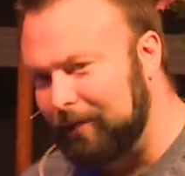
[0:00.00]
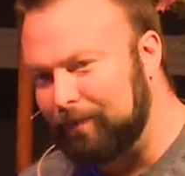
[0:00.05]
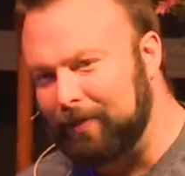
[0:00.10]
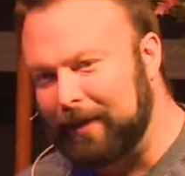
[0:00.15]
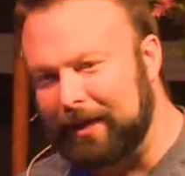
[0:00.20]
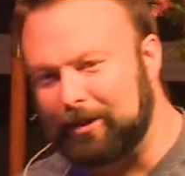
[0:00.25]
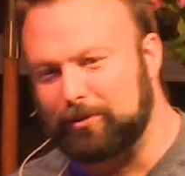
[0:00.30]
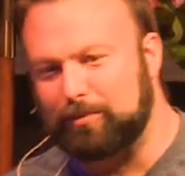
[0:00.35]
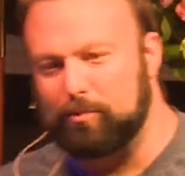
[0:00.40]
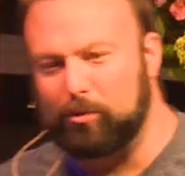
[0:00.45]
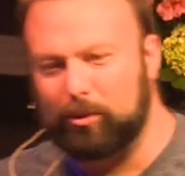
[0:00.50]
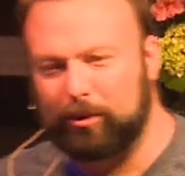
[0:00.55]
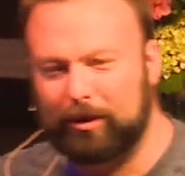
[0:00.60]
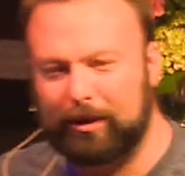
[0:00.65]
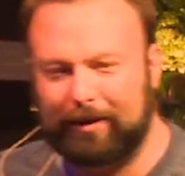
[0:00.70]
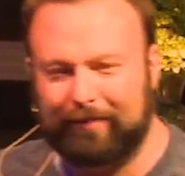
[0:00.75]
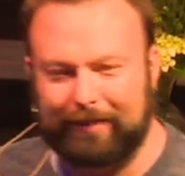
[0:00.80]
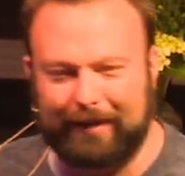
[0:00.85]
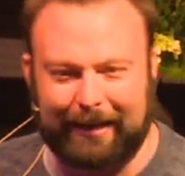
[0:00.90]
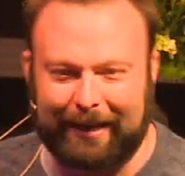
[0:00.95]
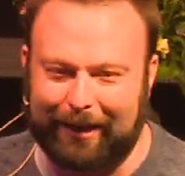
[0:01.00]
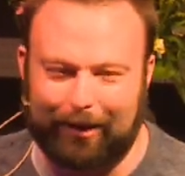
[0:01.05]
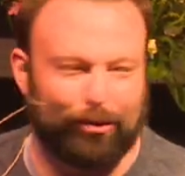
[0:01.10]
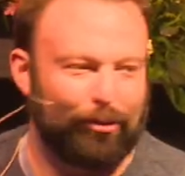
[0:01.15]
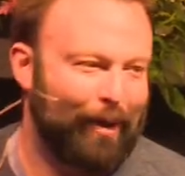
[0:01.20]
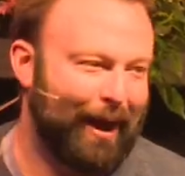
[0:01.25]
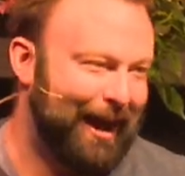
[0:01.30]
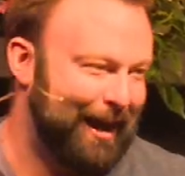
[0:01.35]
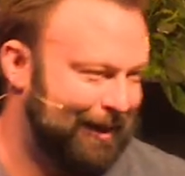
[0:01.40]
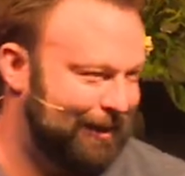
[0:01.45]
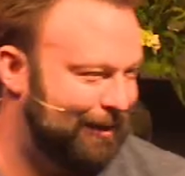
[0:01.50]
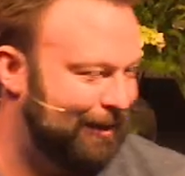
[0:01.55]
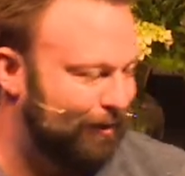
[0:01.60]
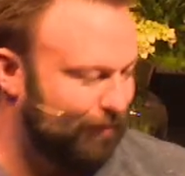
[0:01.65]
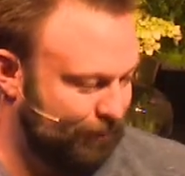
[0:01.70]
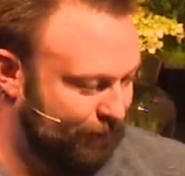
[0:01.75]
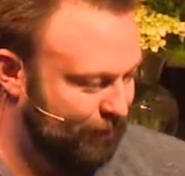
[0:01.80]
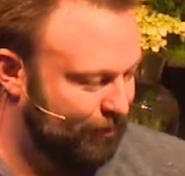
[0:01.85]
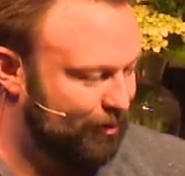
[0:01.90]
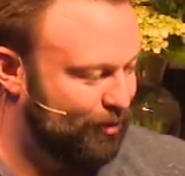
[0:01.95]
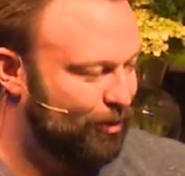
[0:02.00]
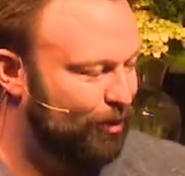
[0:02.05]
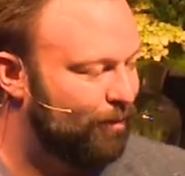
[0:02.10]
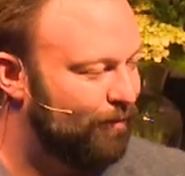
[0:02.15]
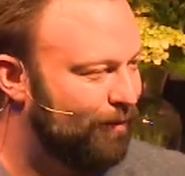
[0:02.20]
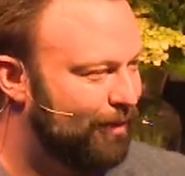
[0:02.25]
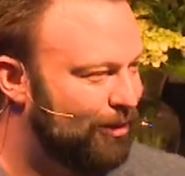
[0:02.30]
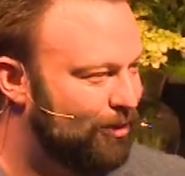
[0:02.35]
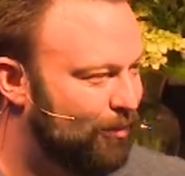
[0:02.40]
is more of an interactive service.